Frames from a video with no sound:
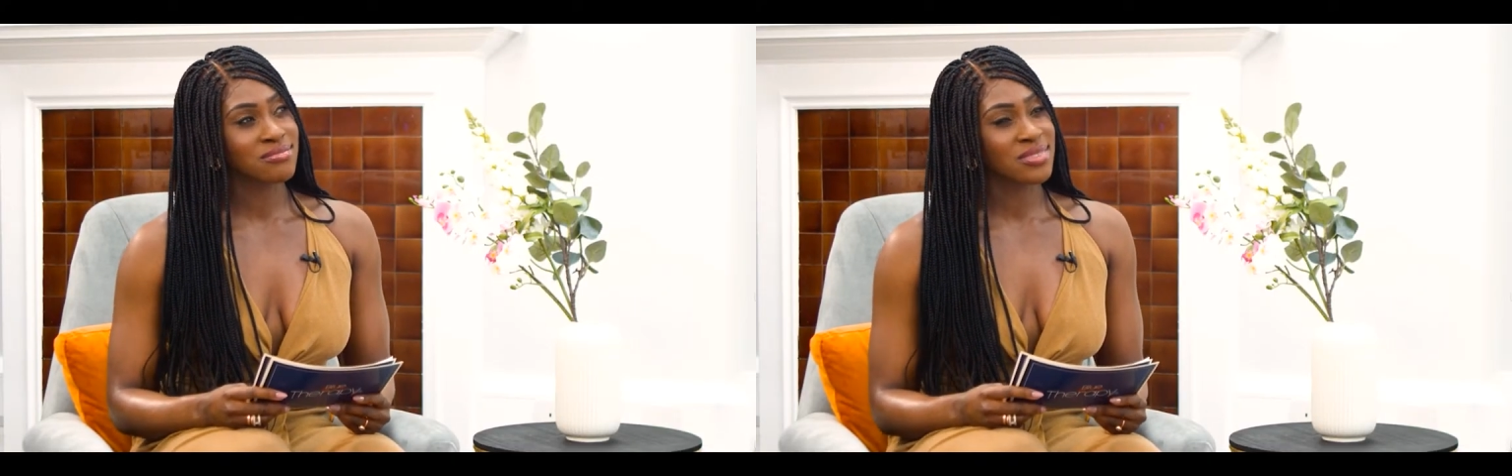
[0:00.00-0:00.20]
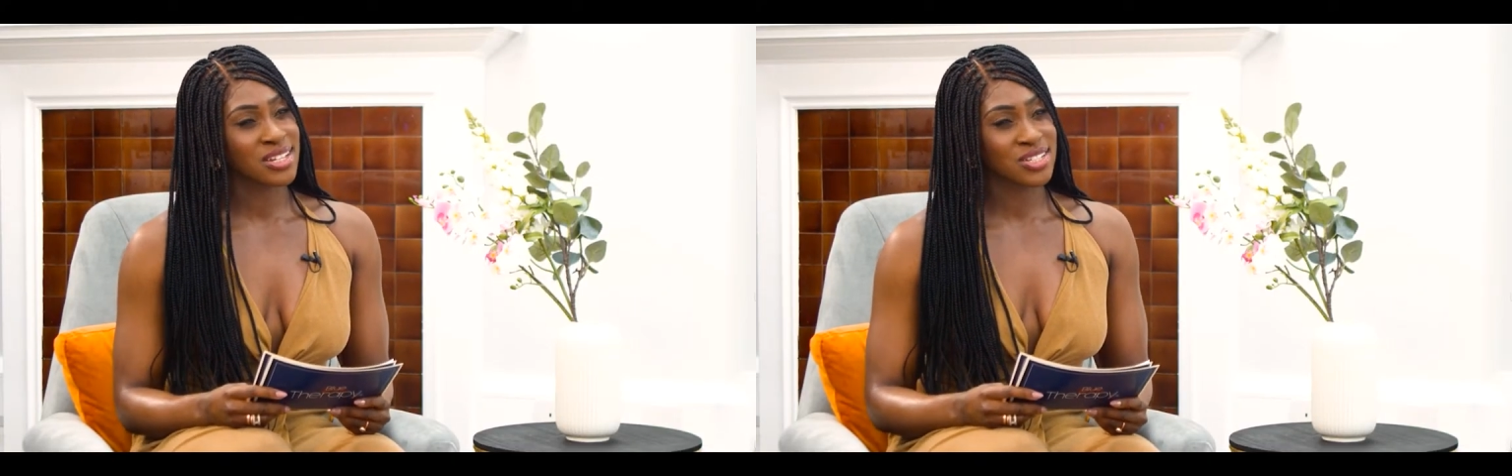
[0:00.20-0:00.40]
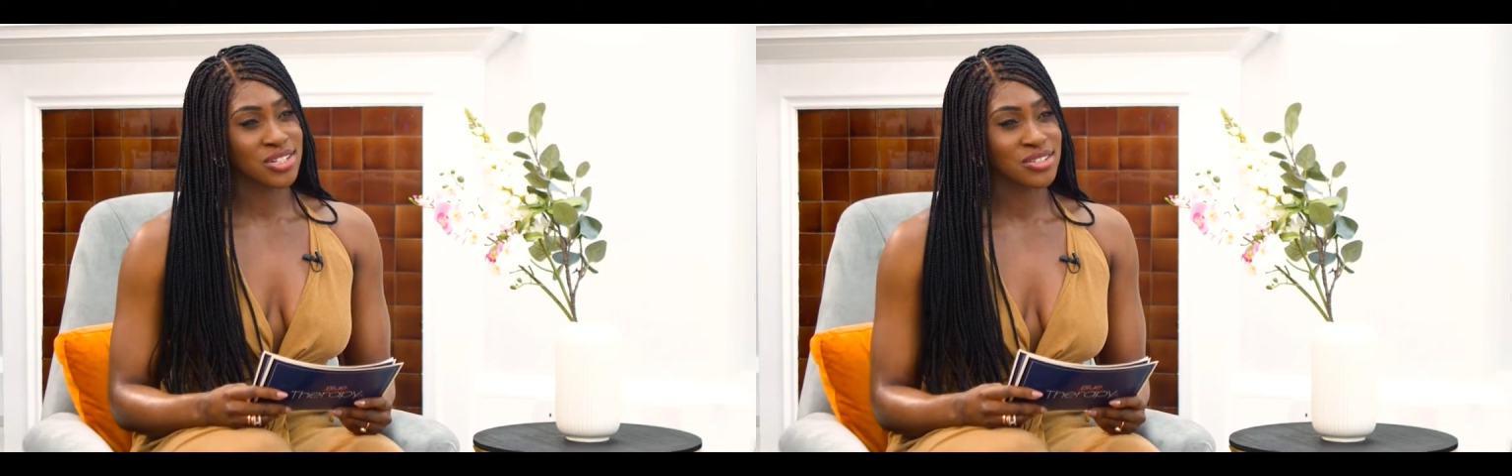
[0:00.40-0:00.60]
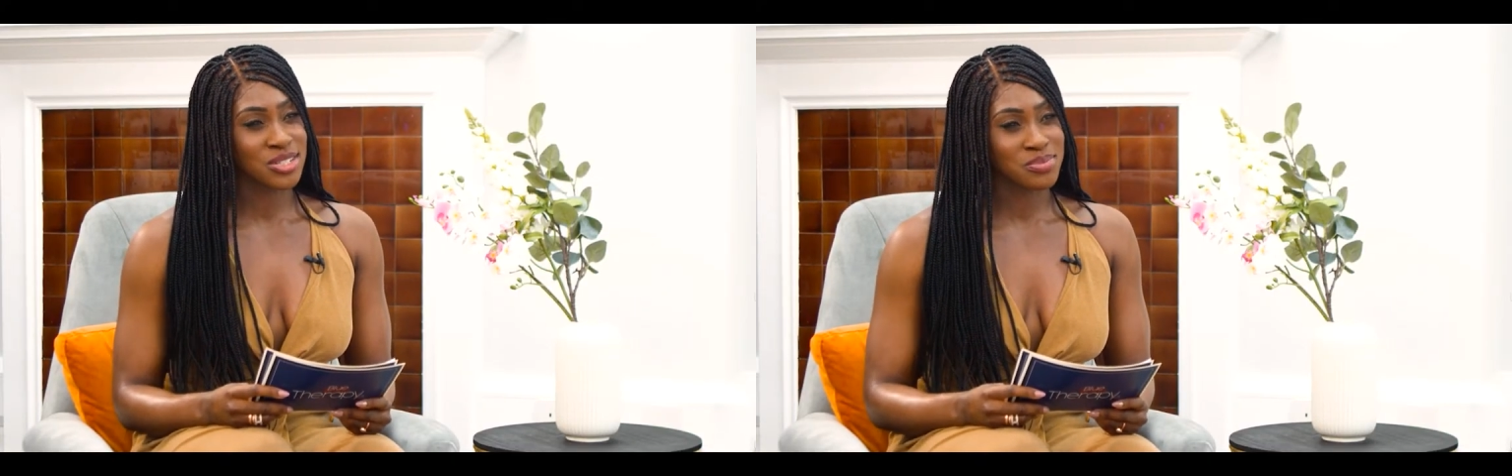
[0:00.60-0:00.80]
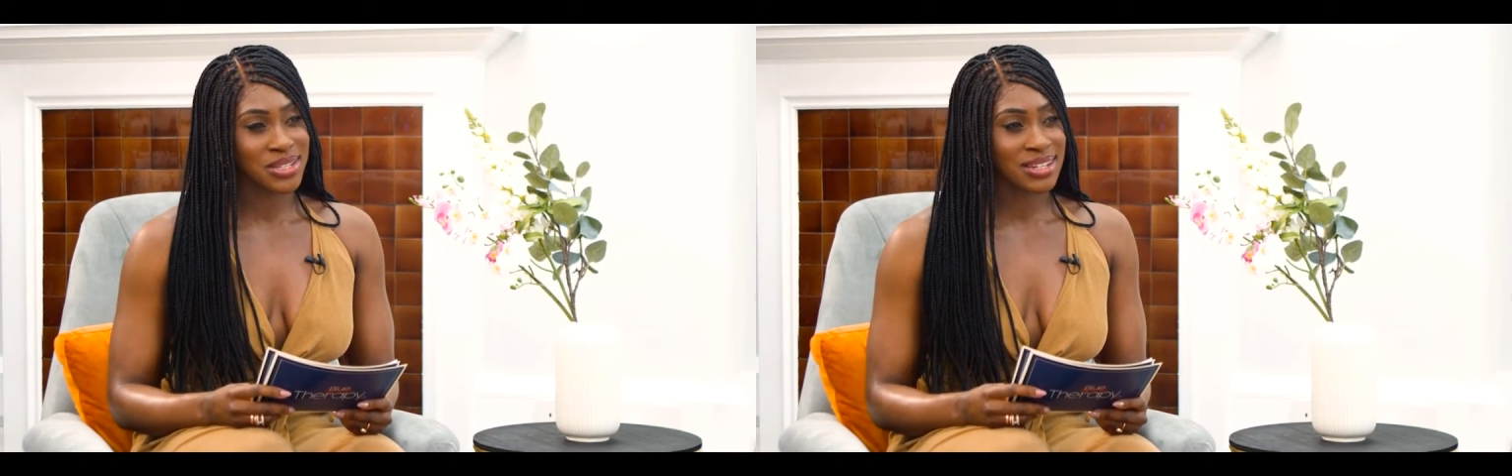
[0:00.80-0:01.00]

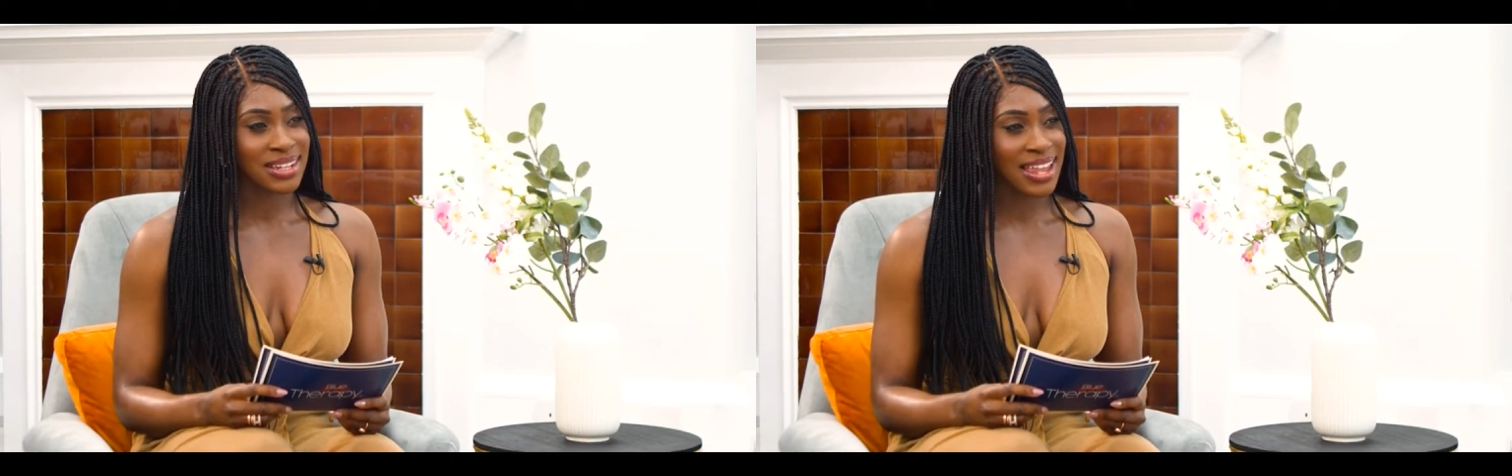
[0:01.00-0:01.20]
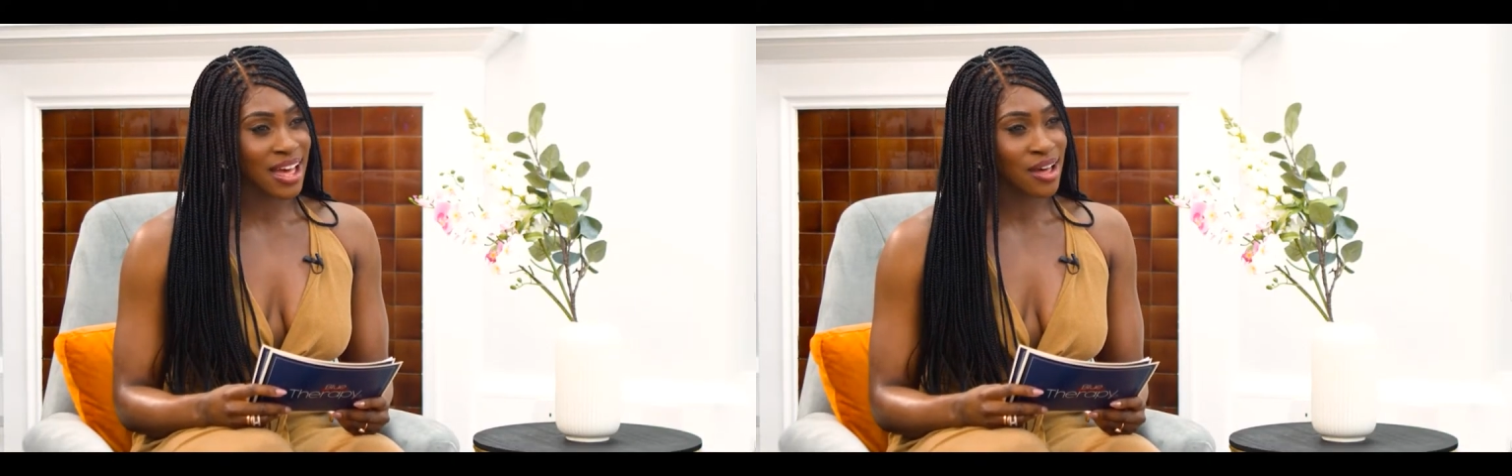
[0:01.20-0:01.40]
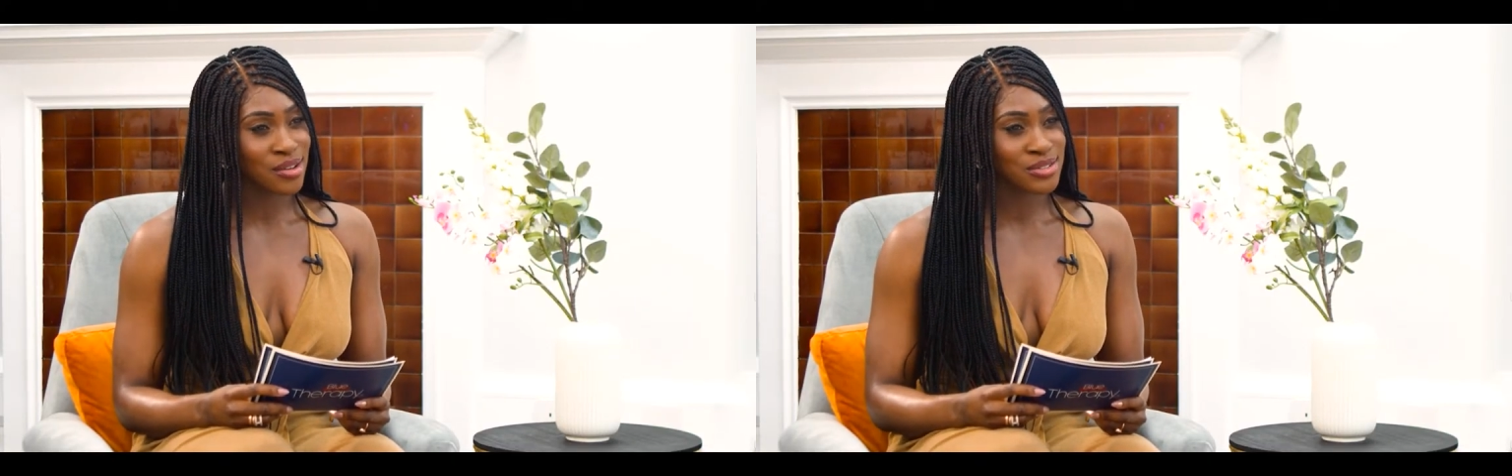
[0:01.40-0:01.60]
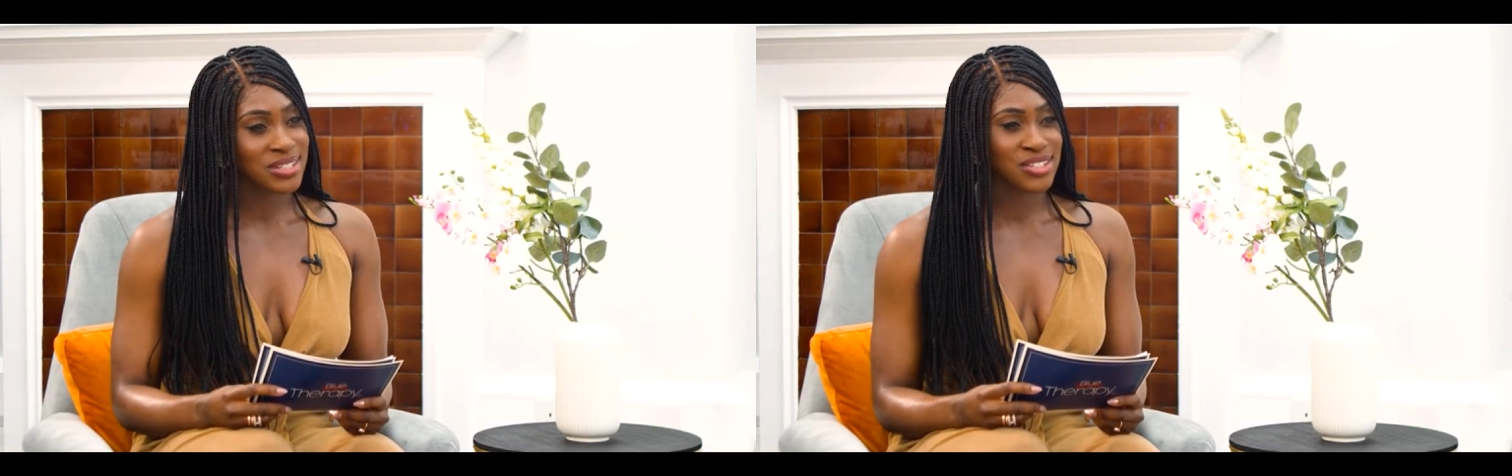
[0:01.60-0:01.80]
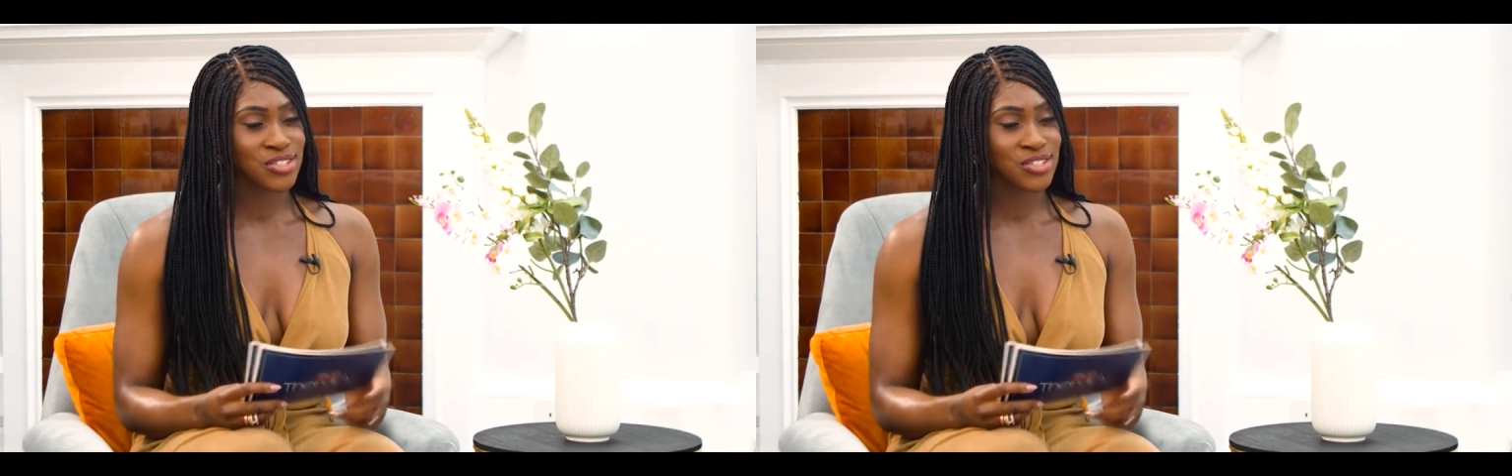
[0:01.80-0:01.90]
Nigerians being loud and